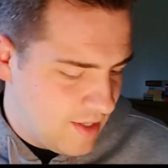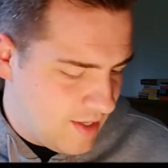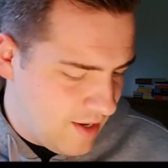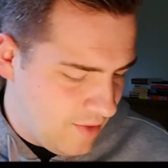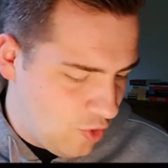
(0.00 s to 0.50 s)

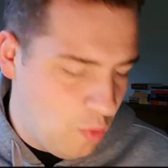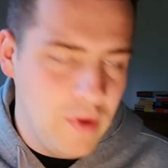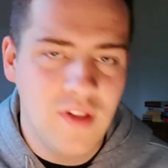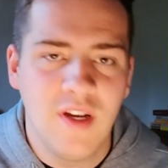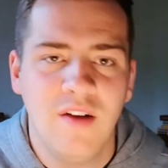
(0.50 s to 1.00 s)
They're
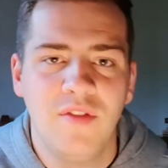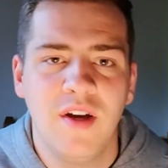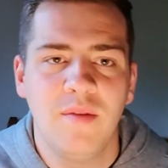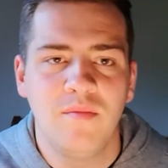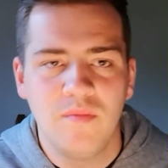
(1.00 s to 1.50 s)
hoping to have
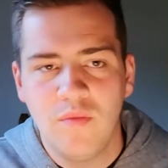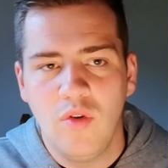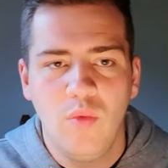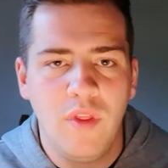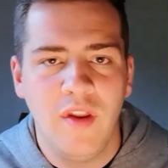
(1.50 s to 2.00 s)
that
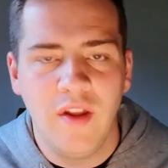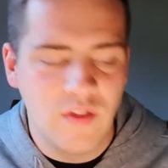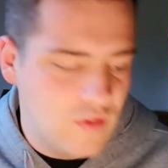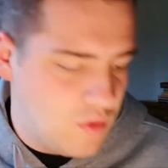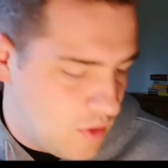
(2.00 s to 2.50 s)
within the
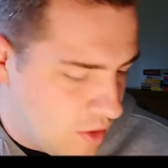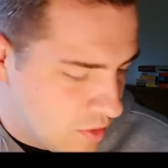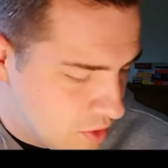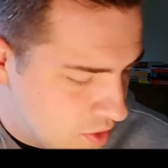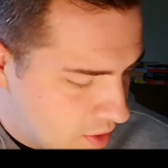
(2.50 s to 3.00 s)
next few
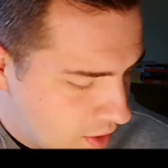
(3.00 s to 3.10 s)
years.